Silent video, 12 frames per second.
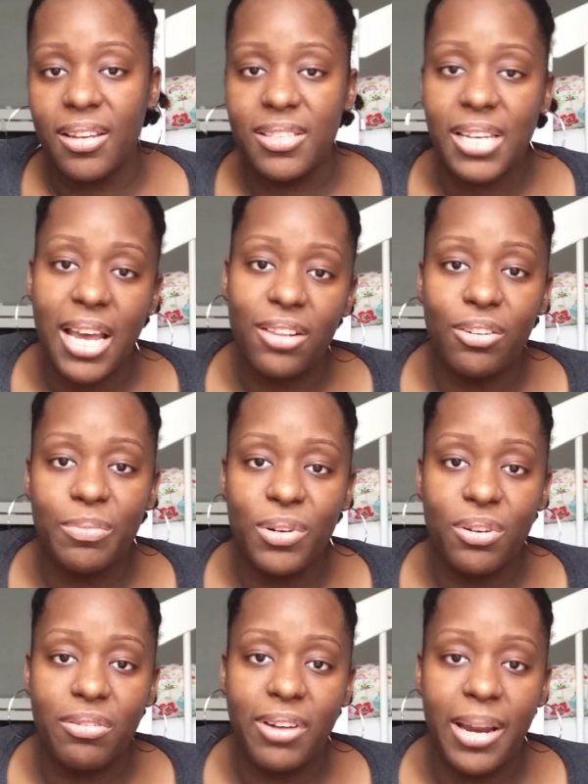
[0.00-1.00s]

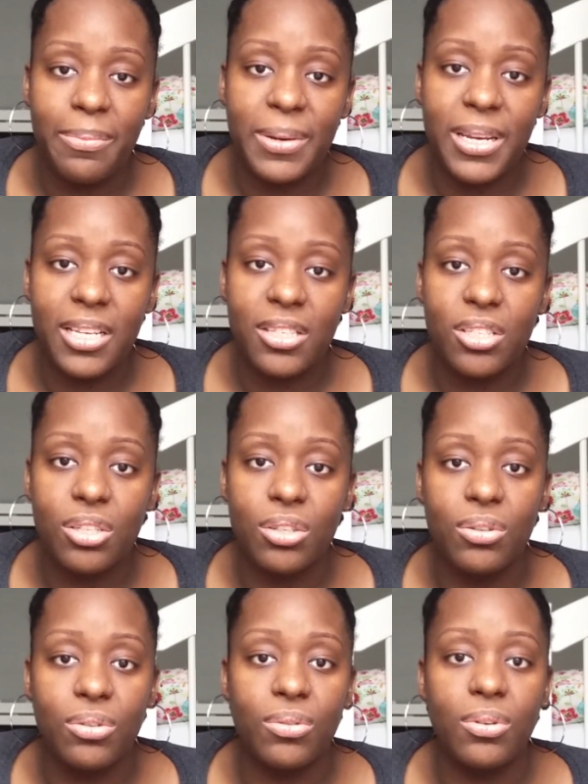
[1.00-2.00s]
tolerable cramping
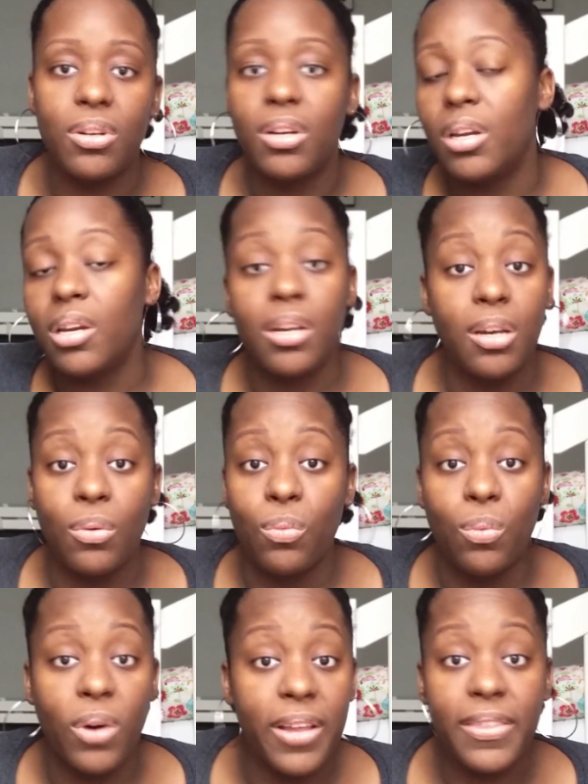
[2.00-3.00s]
to
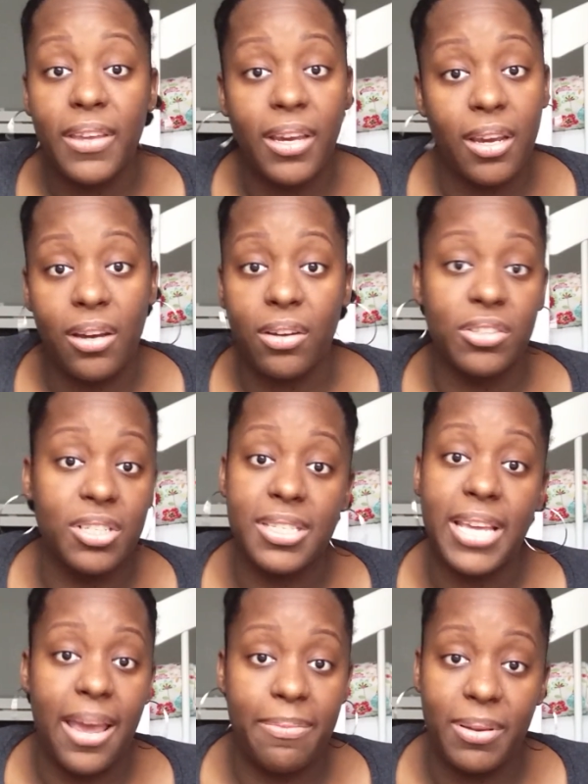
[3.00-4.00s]
what the hell
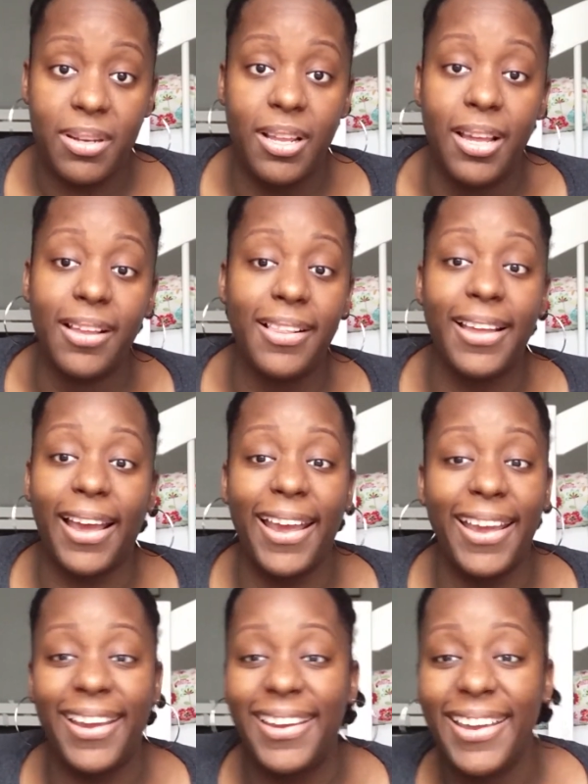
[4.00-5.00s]
just happened.
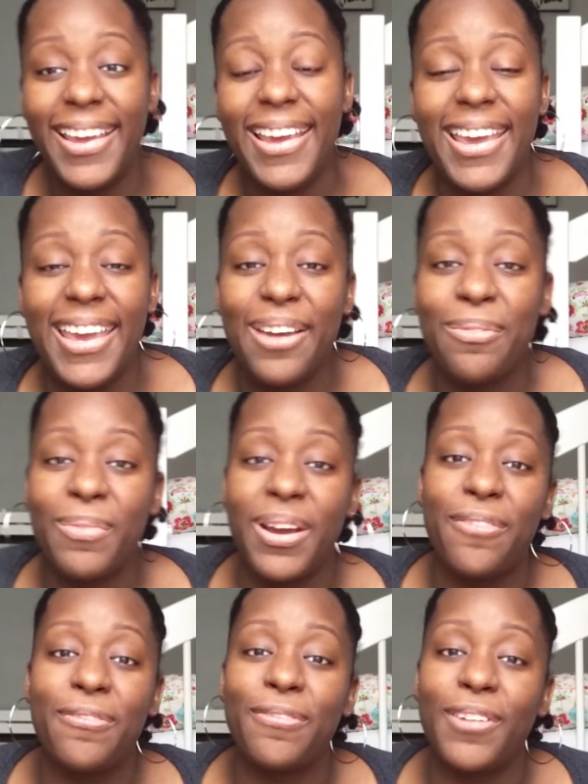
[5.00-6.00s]
Like, it
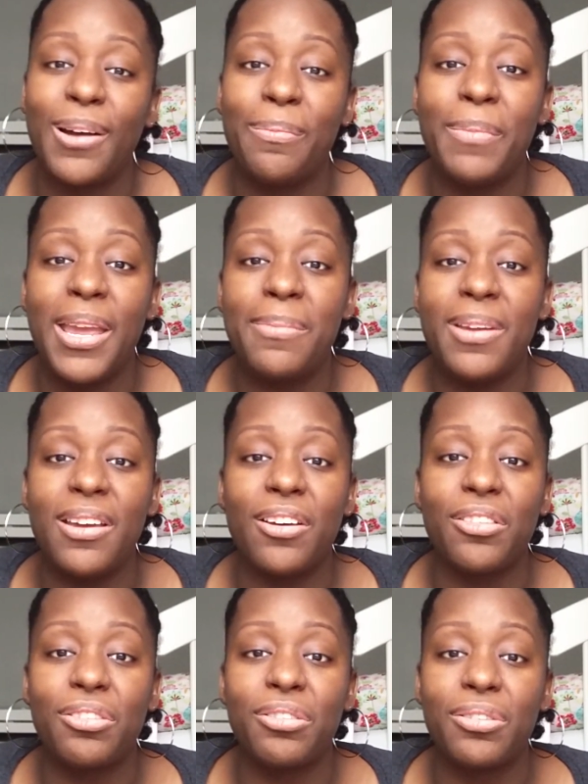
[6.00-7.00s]
went from maybe
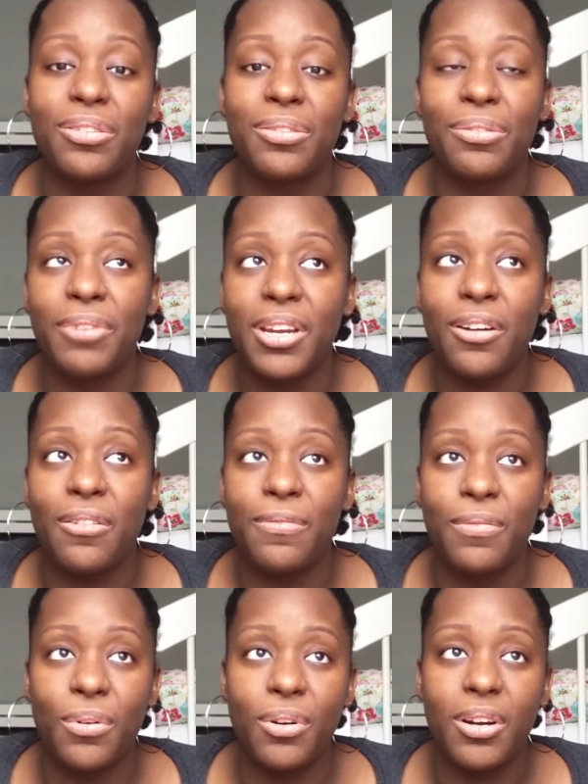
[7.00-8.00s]
a 3 or
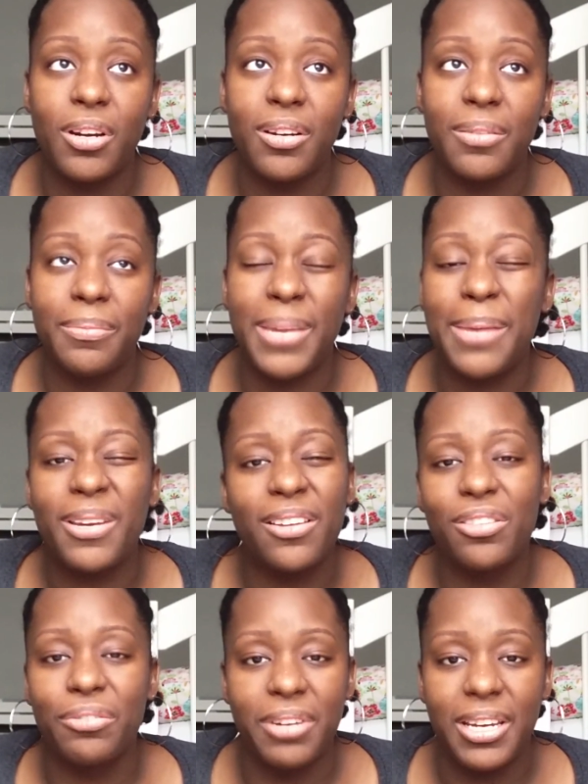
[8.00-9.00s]
4, maybe
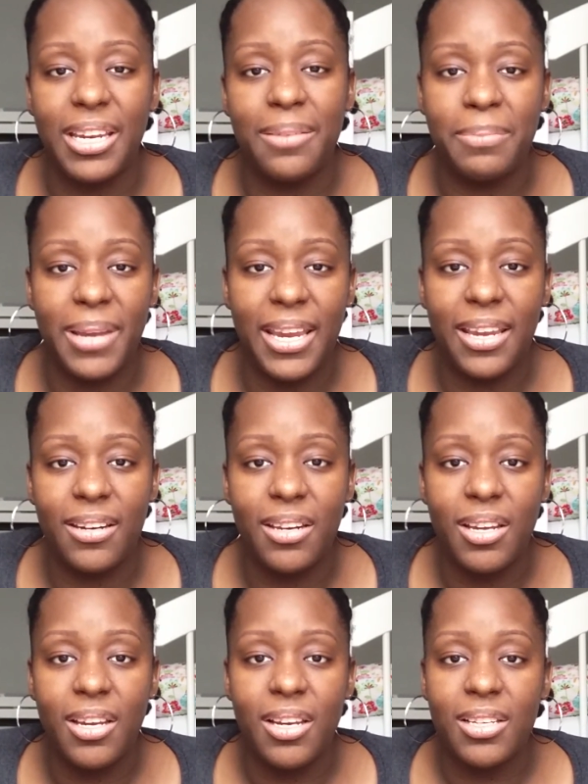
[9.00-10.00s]
a 3 in pain,
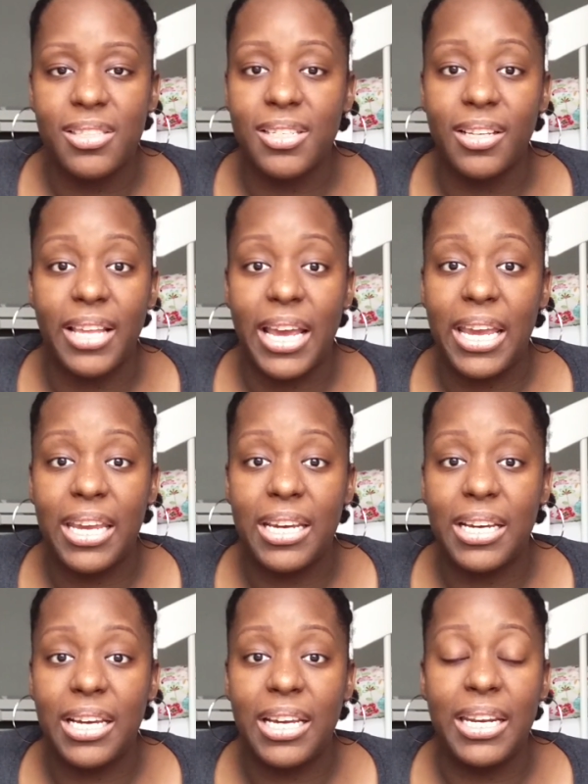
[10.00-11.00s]
to
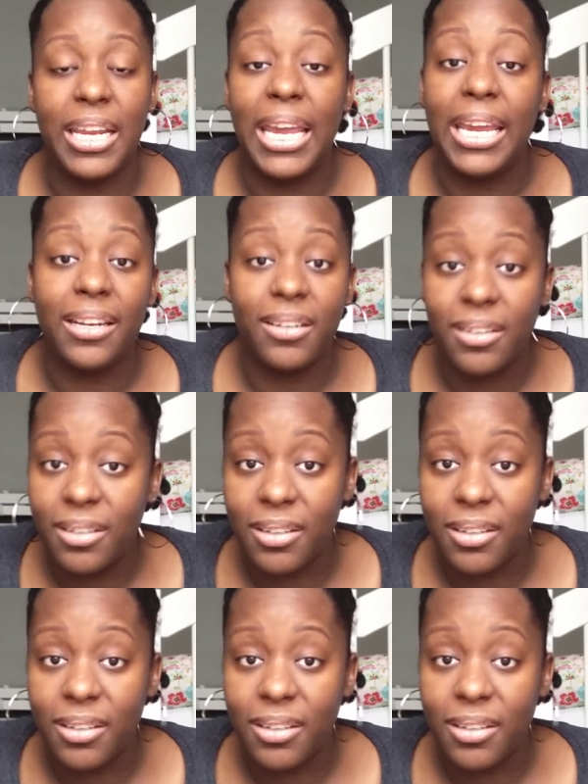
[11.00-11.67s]
like an 8.